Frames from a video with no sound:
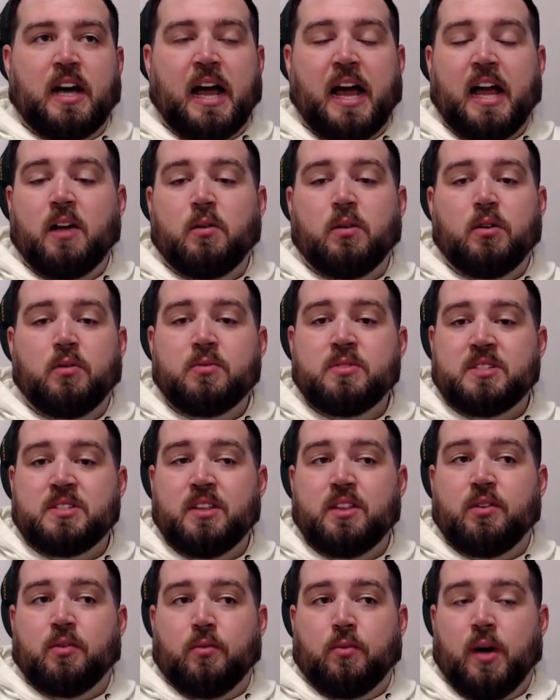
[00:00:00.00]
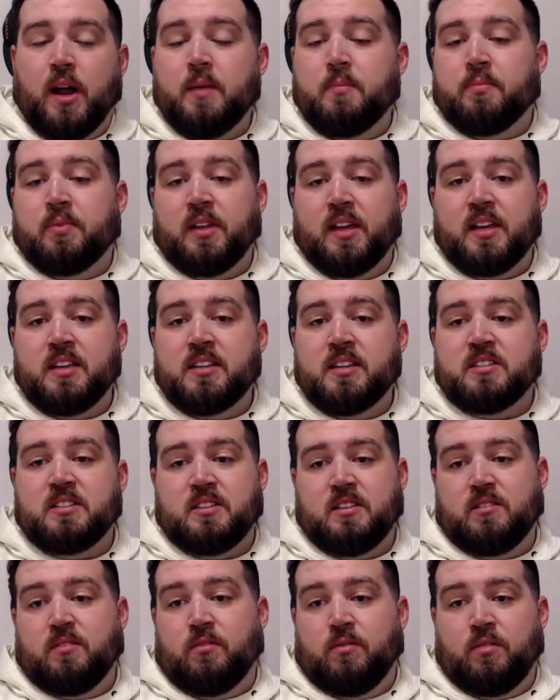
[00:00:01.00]
Iowa was in the right
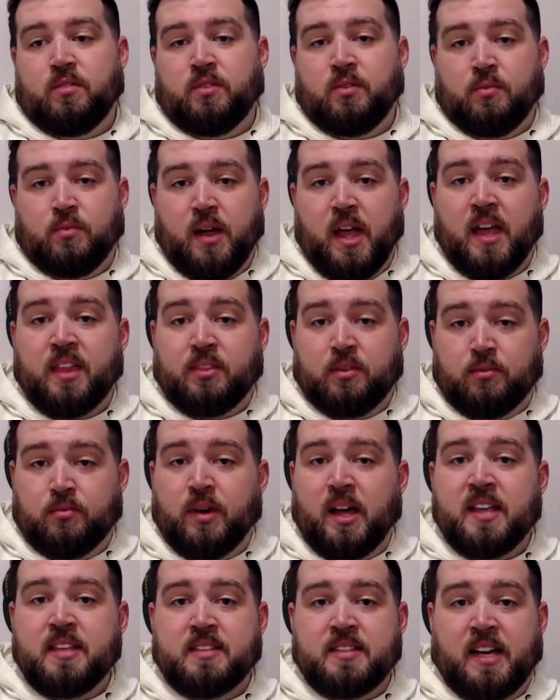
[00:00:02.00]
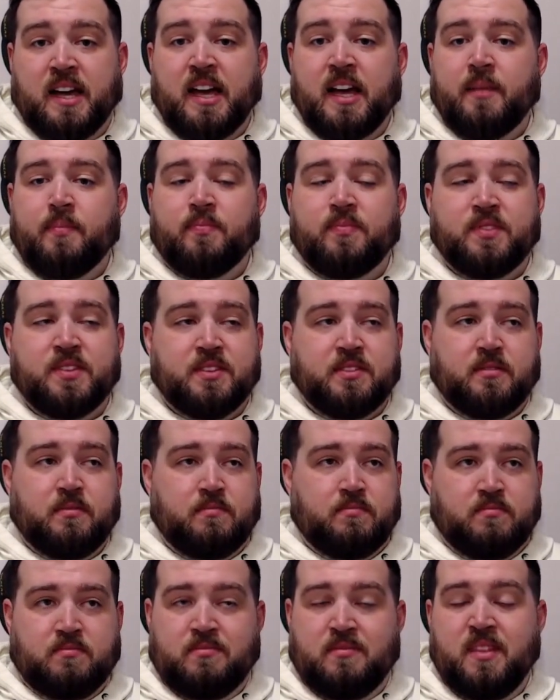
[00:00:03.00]
place at the right time
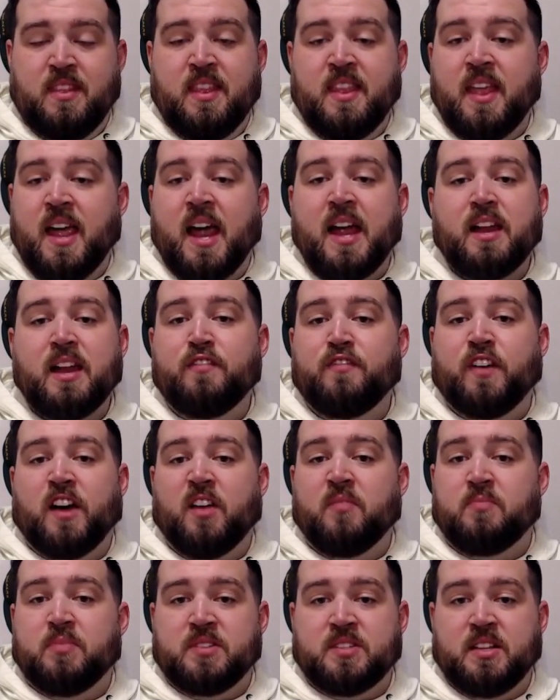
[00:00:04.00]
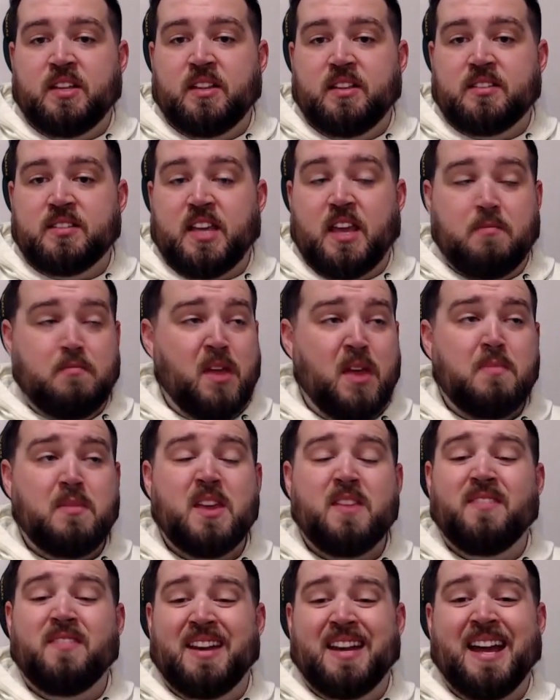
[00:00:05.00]
95% of this game, maybe
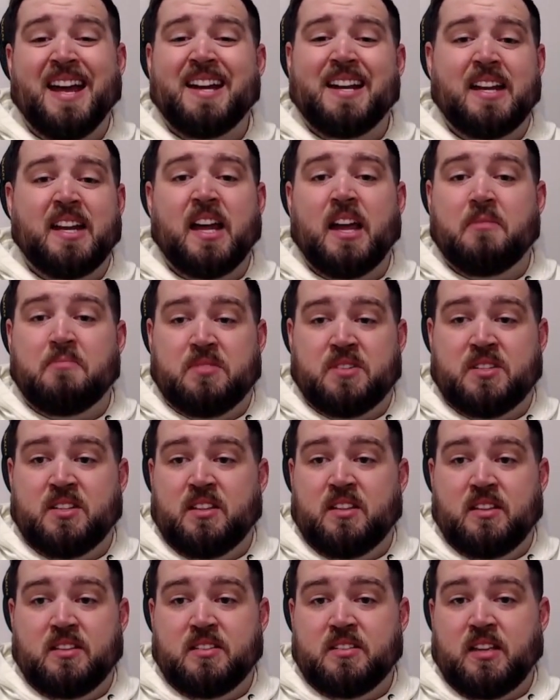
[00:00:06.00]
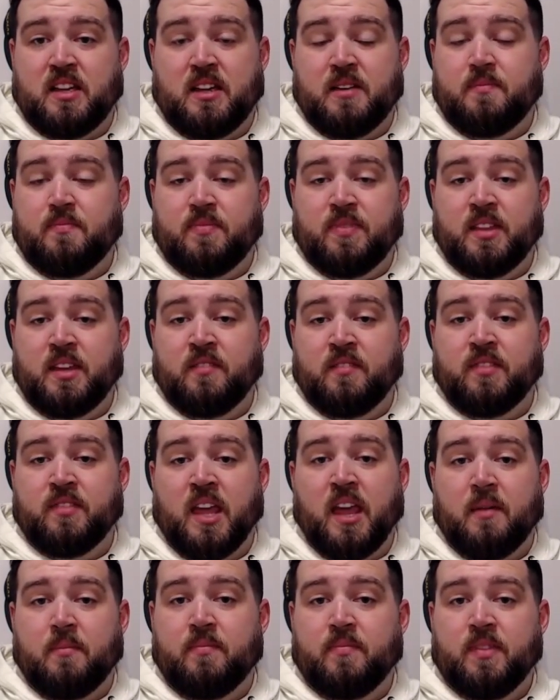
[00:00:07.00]
even 99% of this time of the
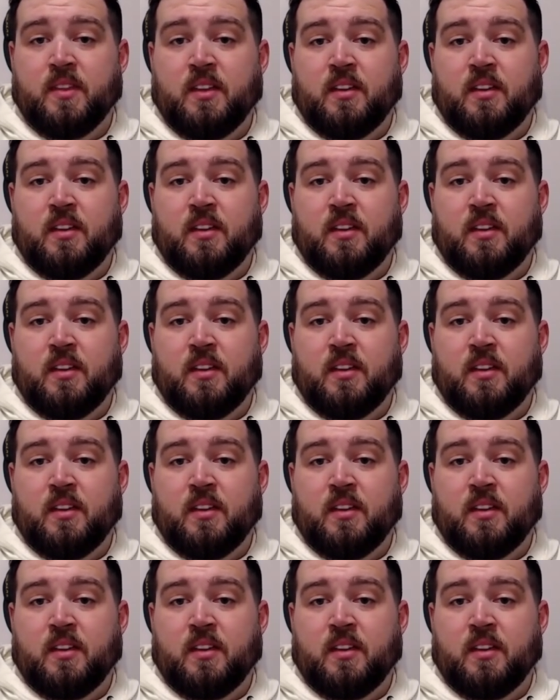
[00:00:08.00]
game.